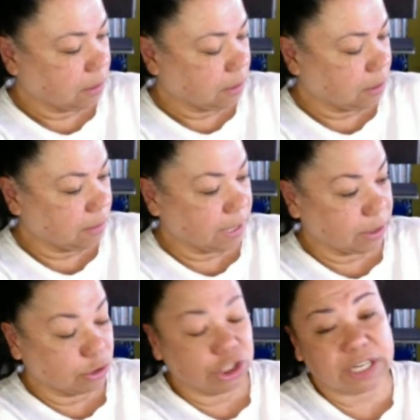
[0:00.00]
I
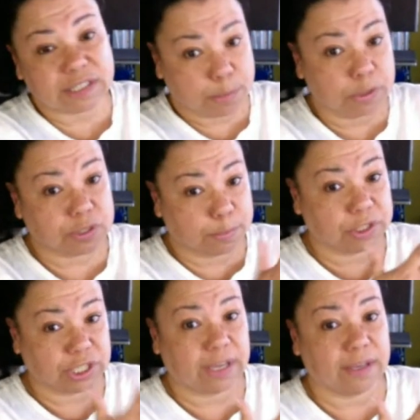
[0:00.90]
know you're not supposed to
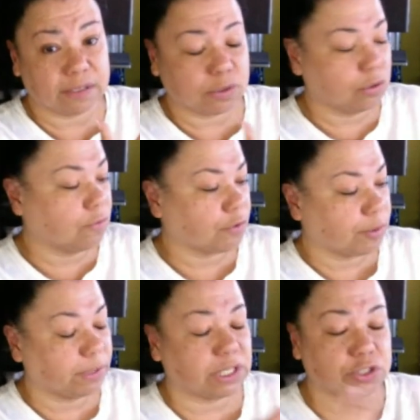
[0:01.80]
put your hands all over
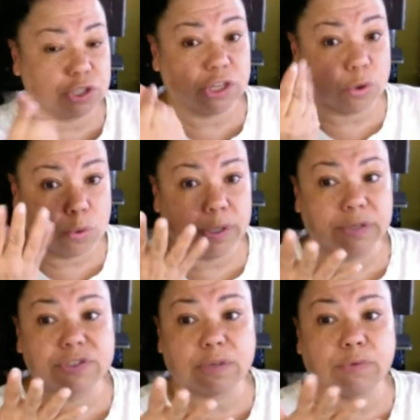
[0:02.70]
it because you get the
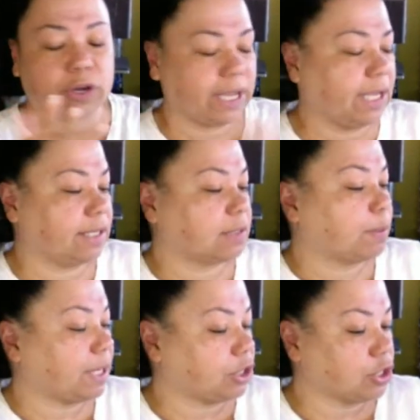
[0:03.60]
oils of your hands,
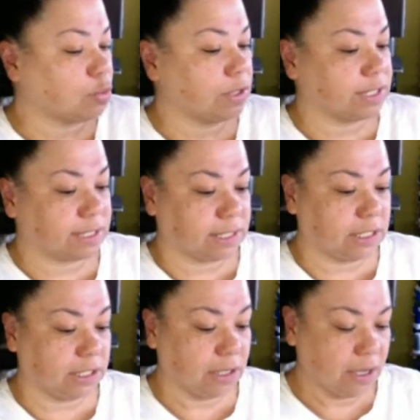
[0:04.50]
but I just want to
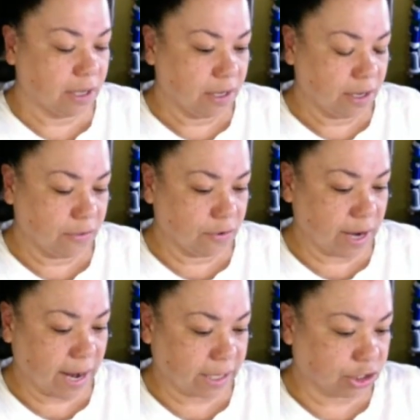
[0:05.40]
see if they're
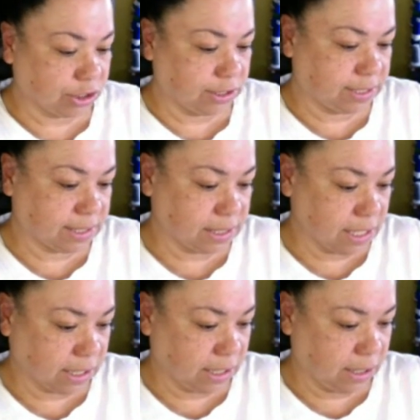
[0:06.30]
actually
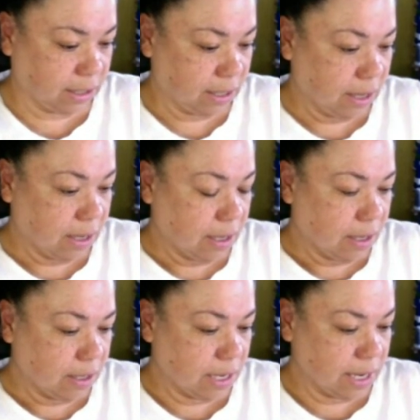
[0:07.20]
sticky.
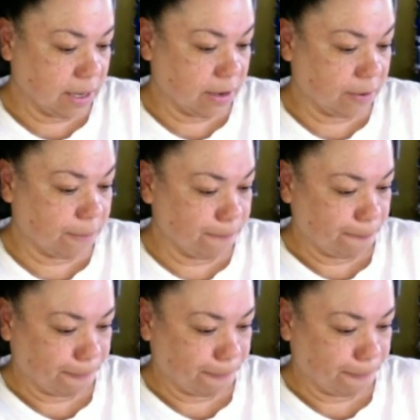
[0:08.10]
Now,